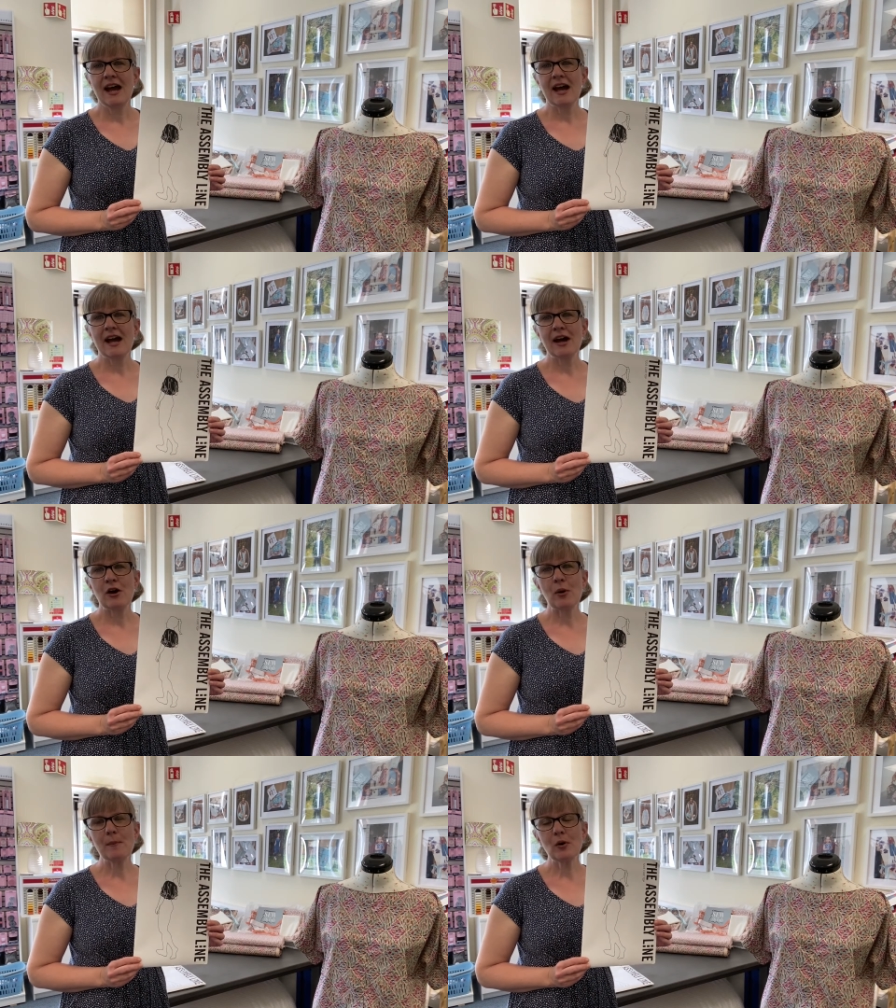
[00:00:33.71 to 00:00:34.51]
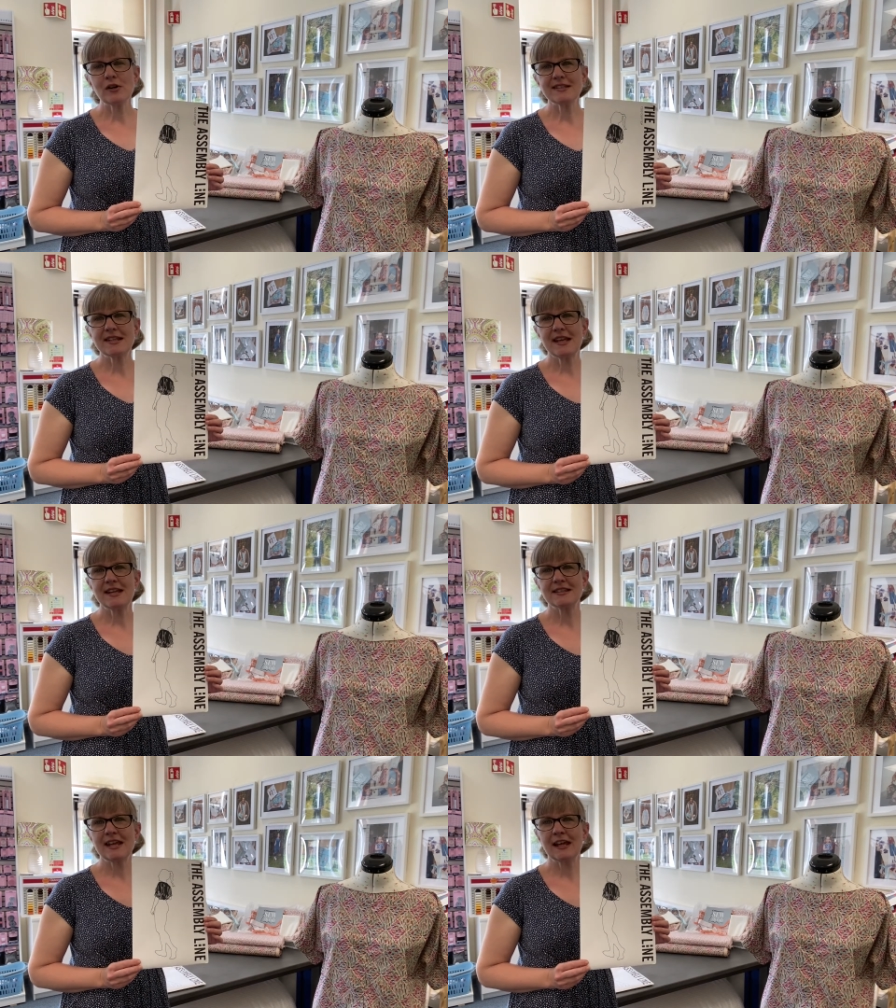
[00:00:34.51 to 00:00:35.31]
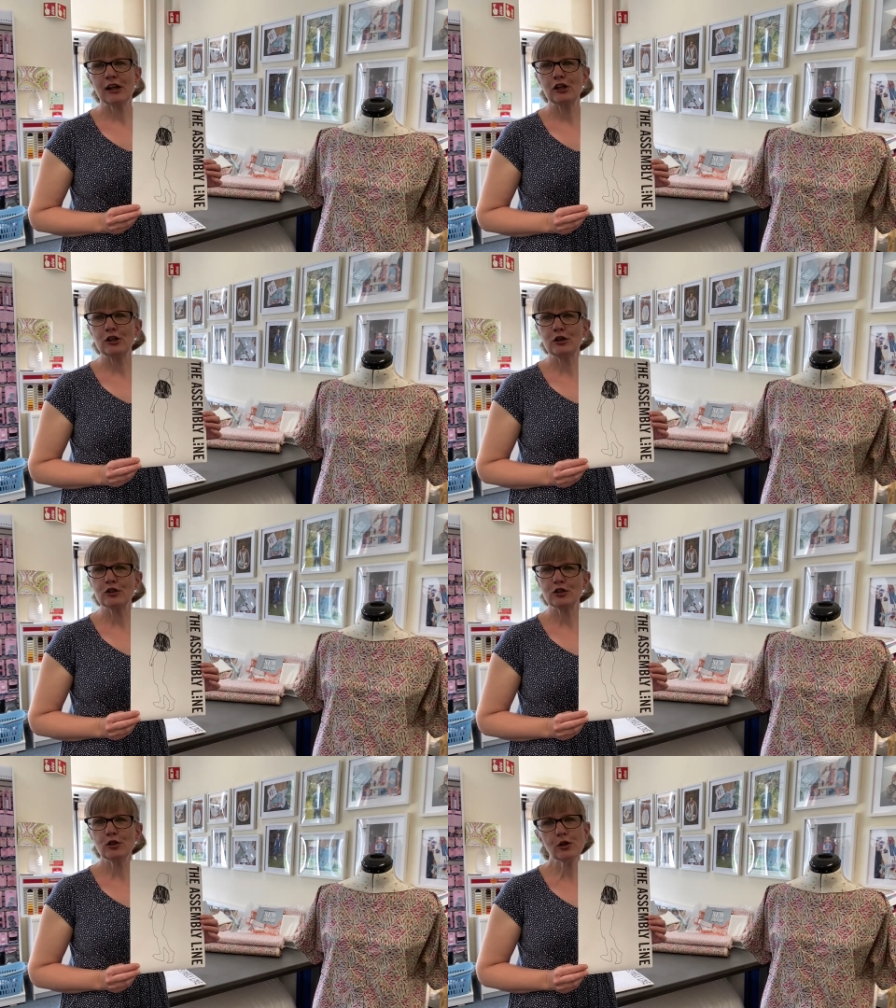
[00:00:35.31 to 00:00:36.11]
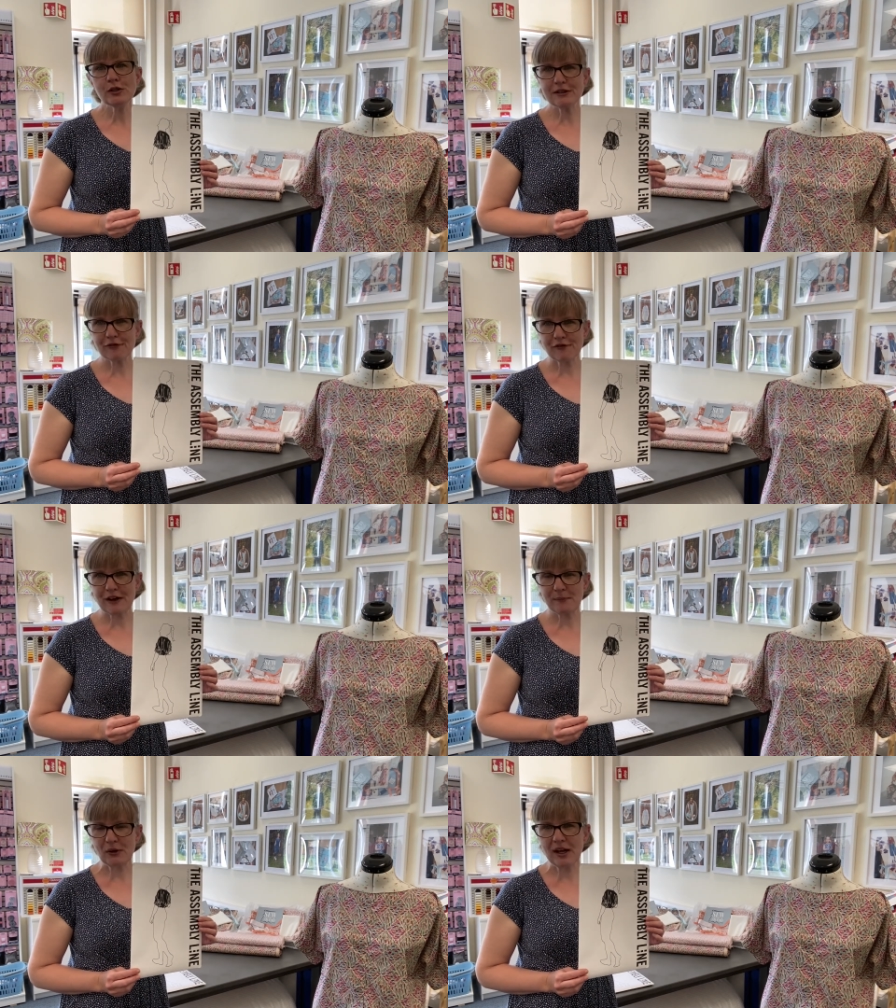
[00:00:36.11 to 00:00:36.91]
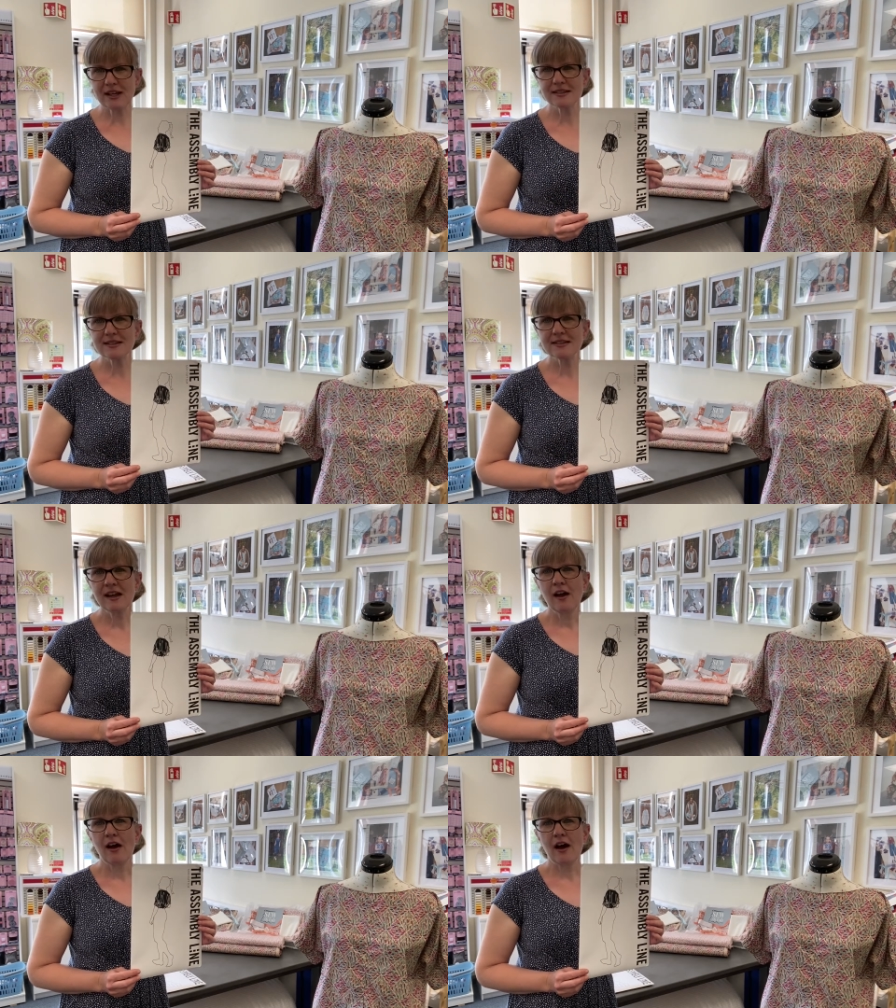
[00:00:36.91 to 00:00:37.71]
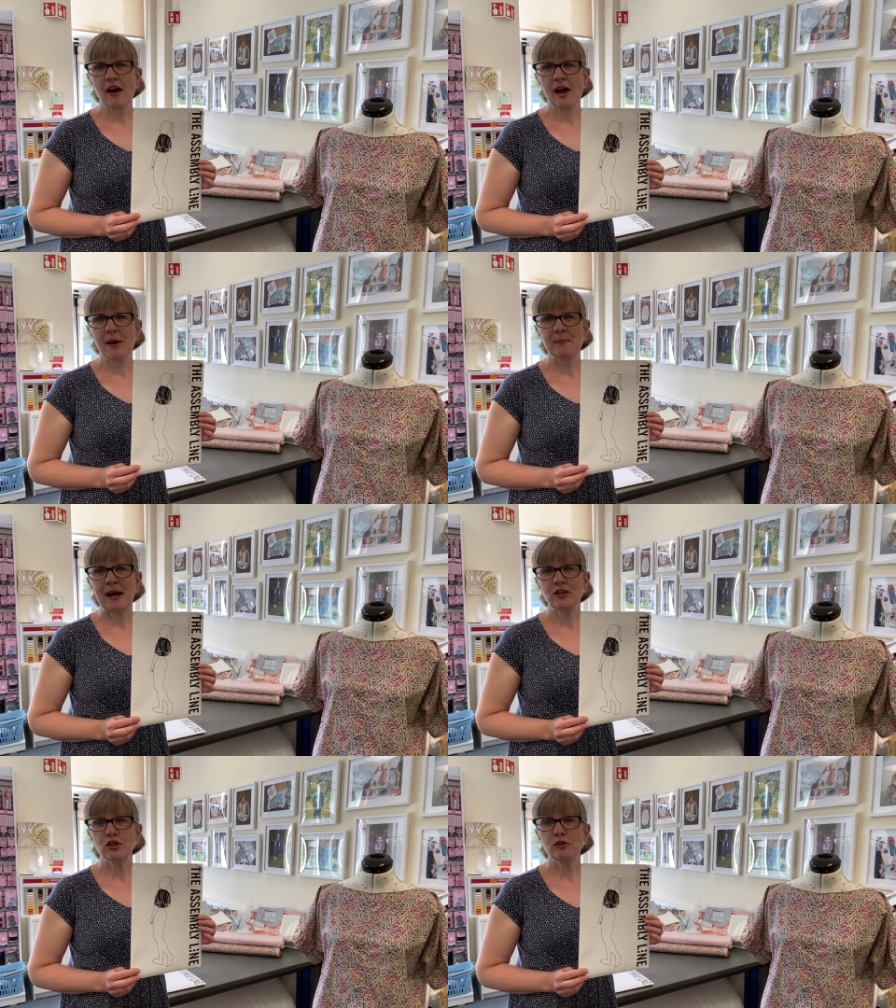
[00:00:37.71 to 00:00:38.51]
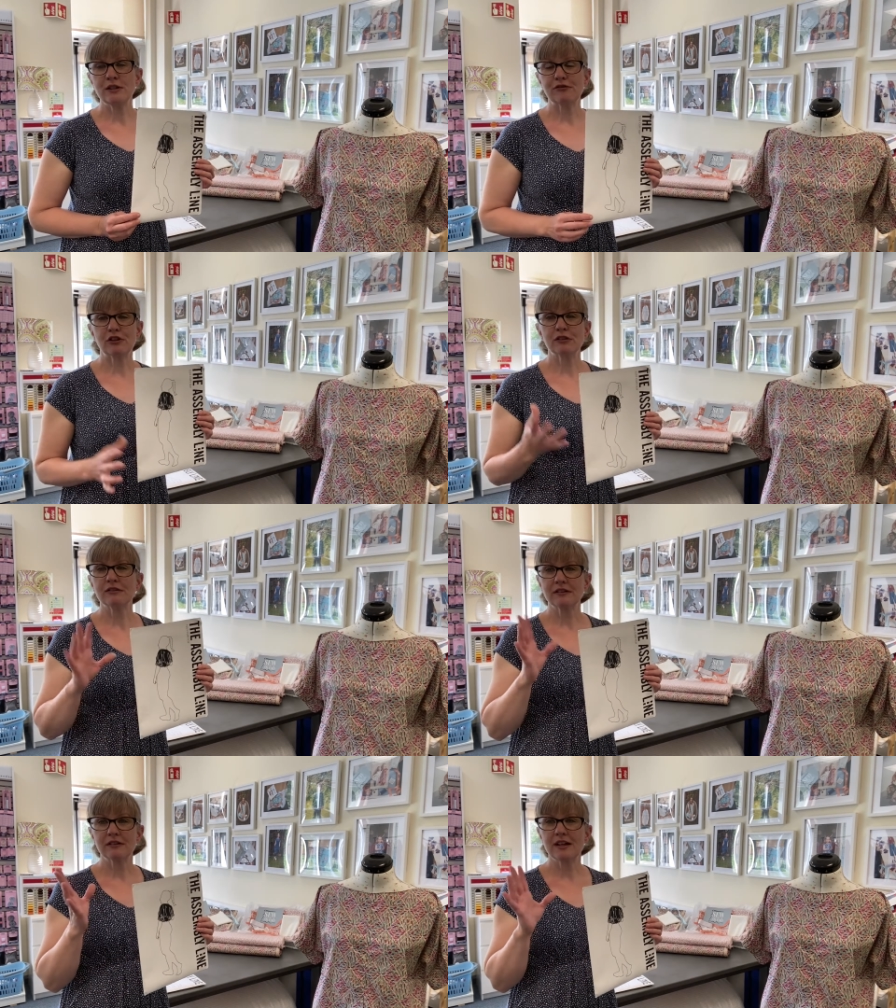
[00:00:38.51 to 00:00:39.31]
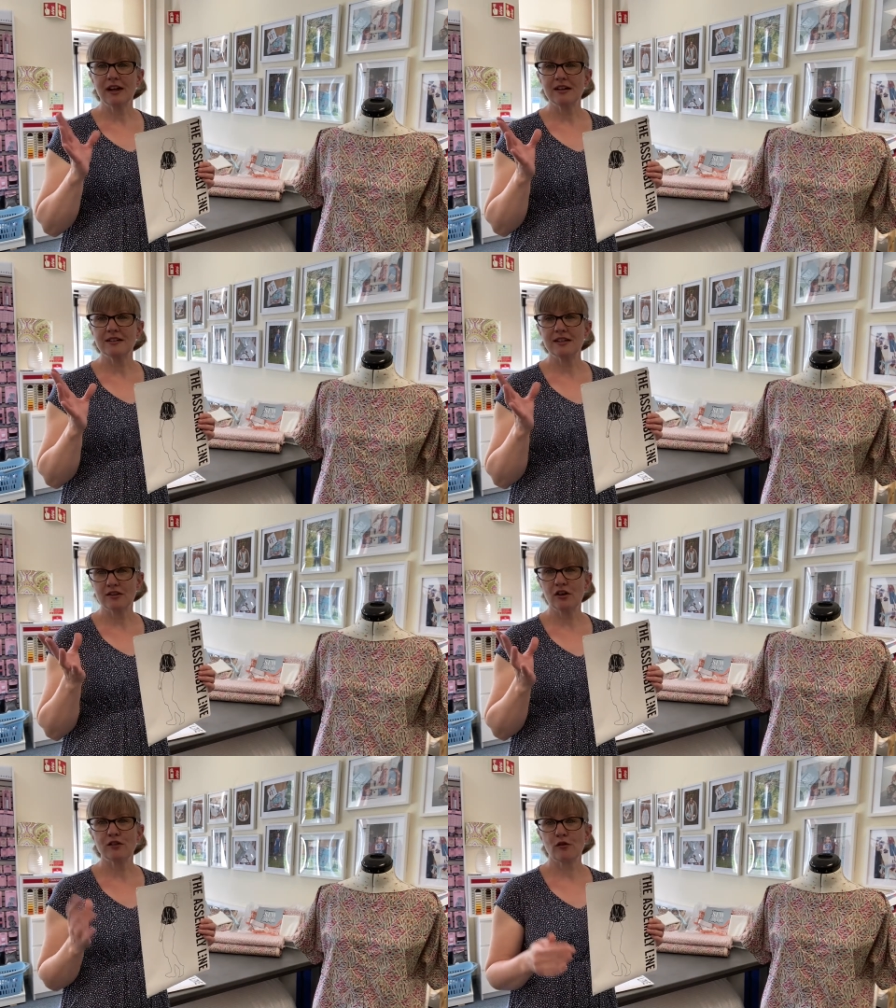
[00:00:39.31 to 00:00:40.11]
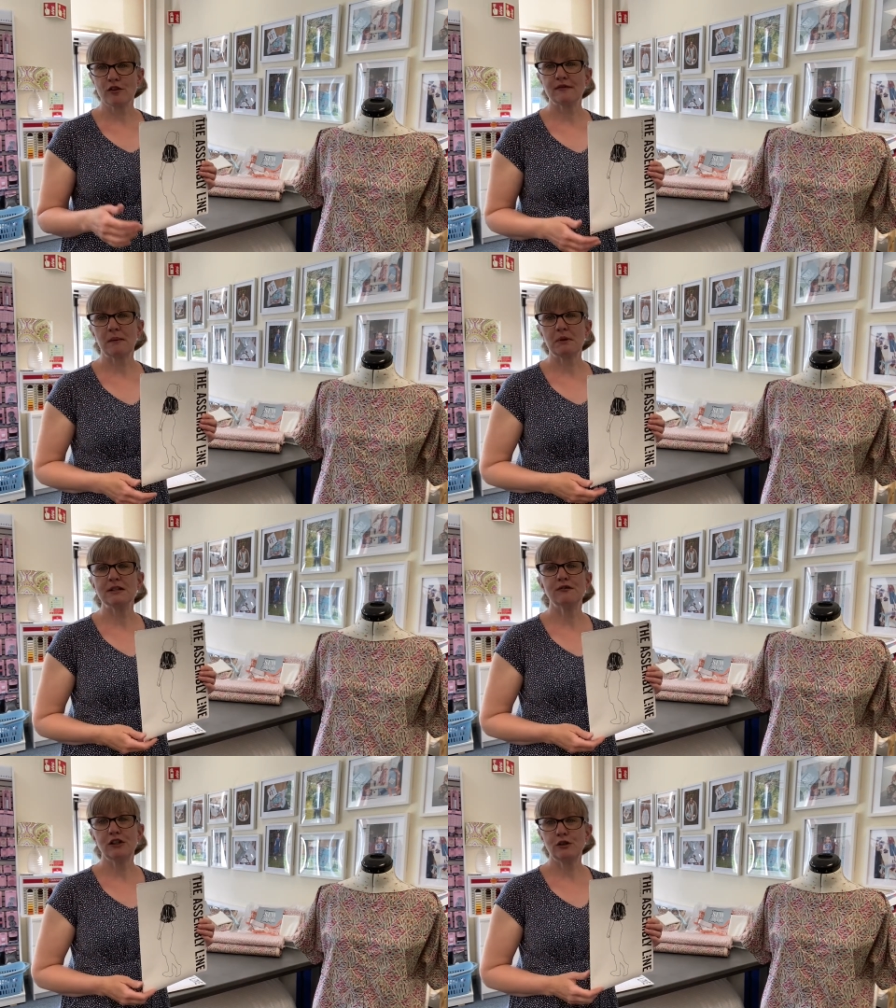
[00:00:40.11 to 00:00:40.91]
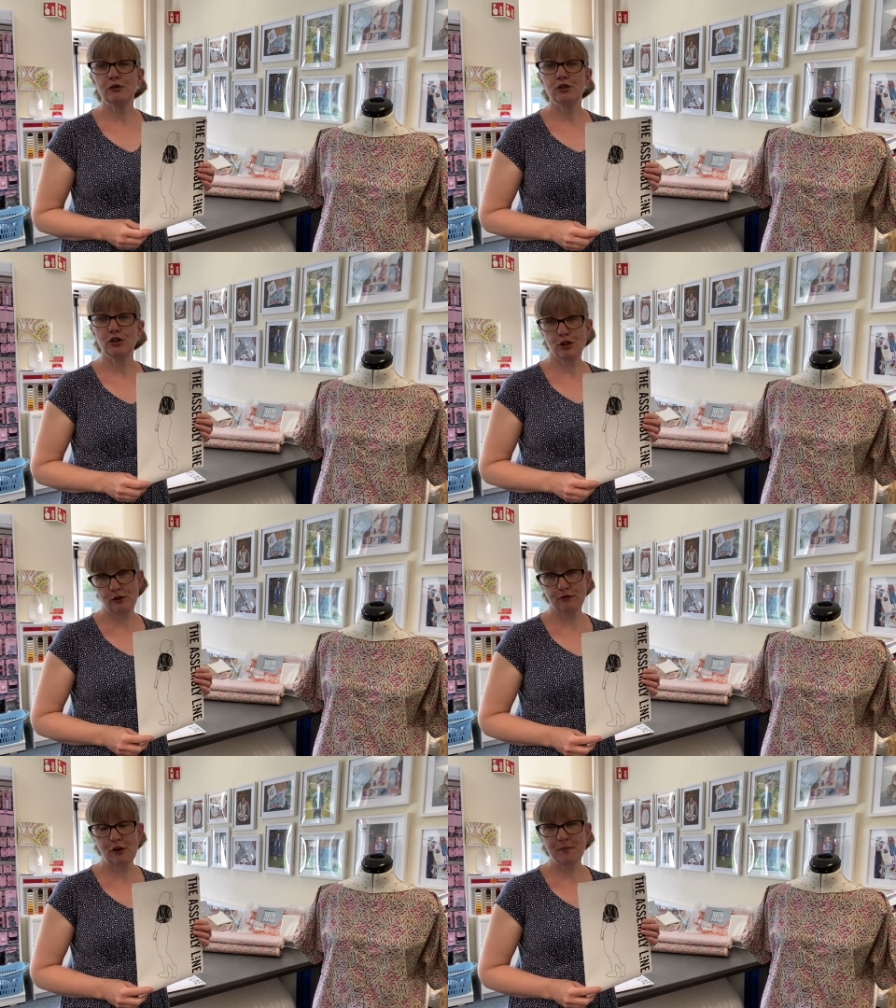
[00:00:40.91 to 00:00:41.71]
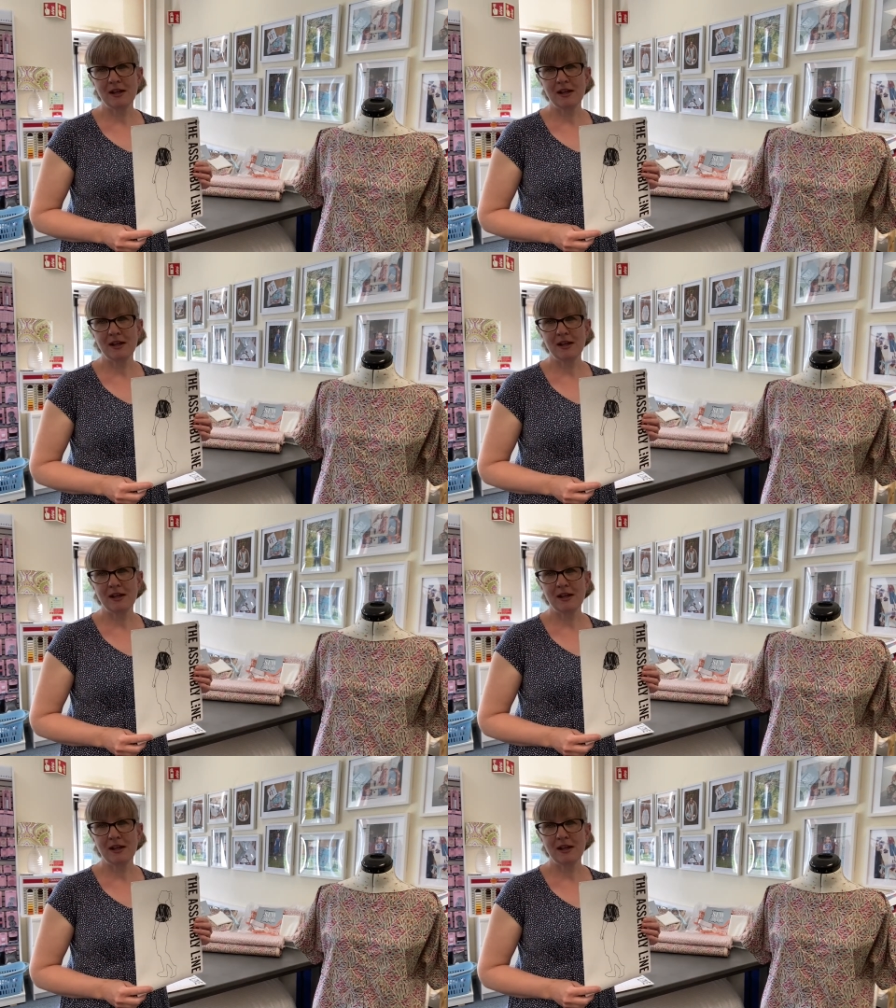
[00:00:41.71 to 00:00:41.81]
Our boxes include two different fabrics and two different designs on those fabrics for you to choose from.